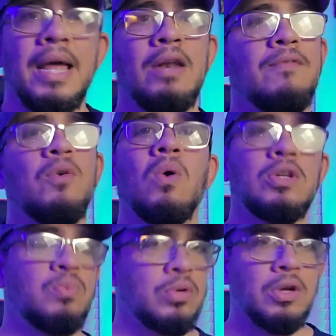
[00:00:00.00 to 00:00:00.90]
And of
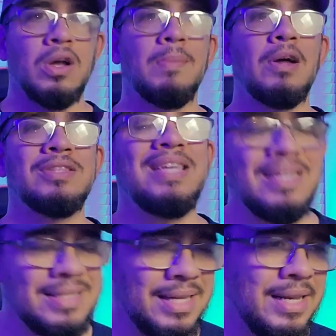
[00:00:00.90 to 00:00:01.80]
course, we're talking about
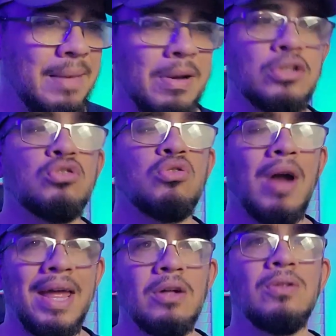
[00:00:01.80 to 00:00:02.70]
T-City, about
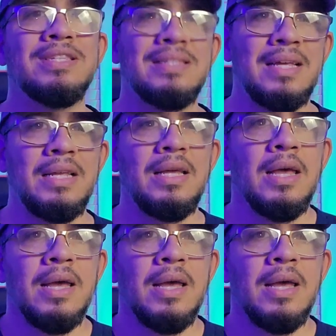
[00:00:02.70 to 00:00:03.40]
Triangle City,